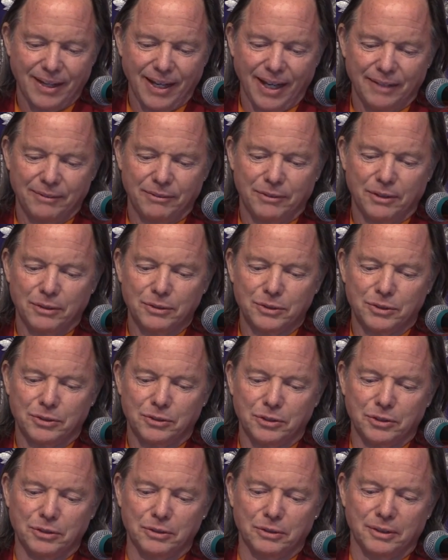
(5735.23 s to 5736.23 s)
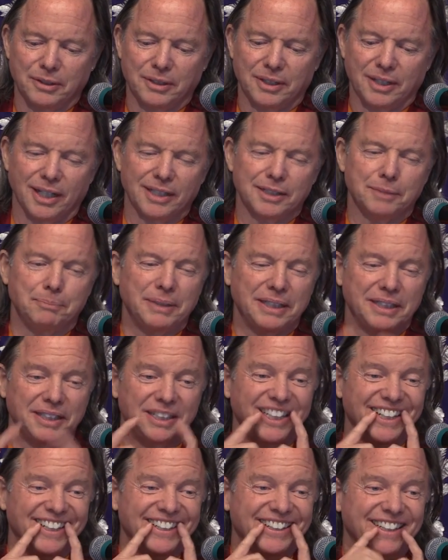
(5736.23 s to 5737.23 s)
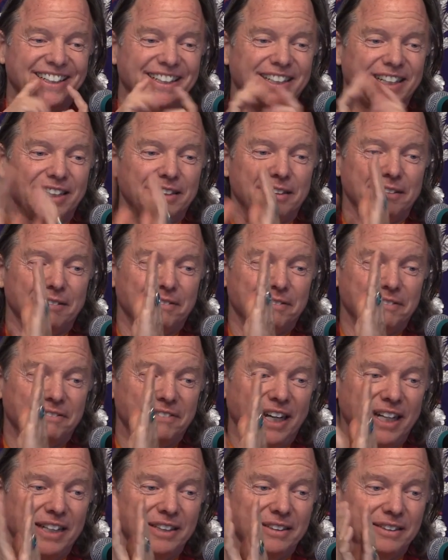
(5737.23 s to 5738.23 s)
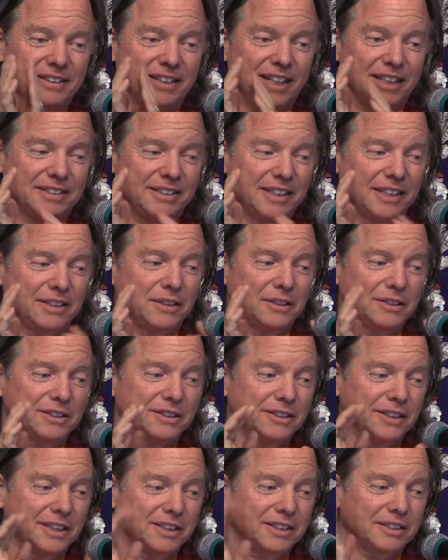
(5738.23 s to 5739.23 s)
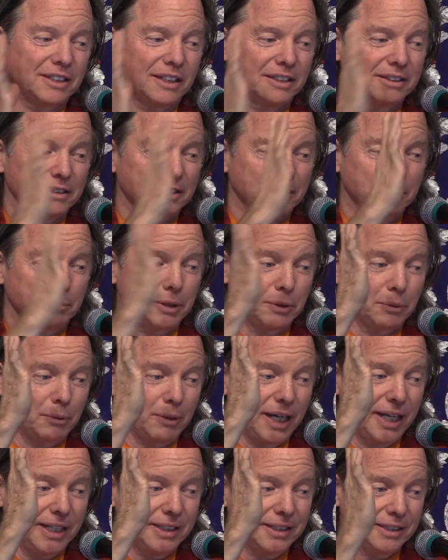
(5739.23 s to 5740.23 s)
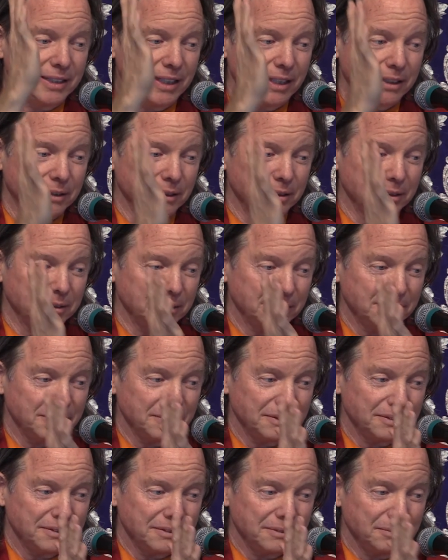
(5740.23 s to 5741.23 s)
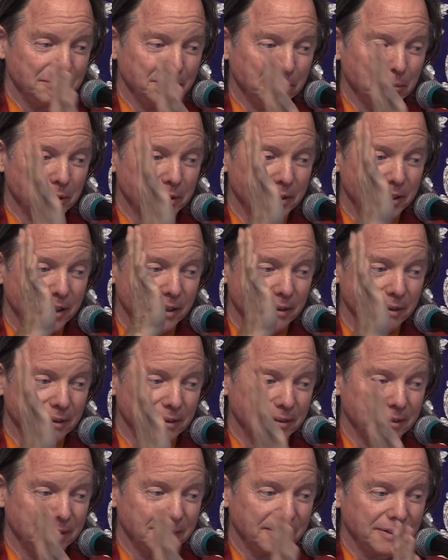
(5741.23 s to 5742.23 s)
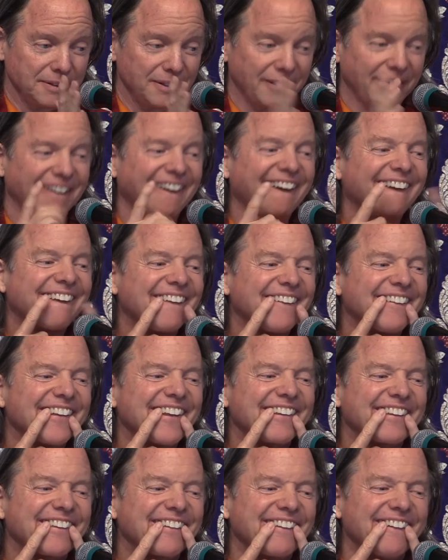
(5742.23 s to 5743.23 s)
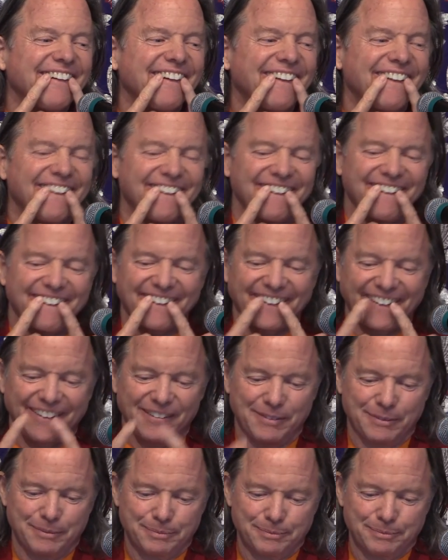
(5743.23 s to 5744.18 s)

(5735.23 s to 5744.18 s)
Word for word: And those two cuspid teeth get finer as they go. So they start a little bit wide and they go more narrow, okay? These two, okay?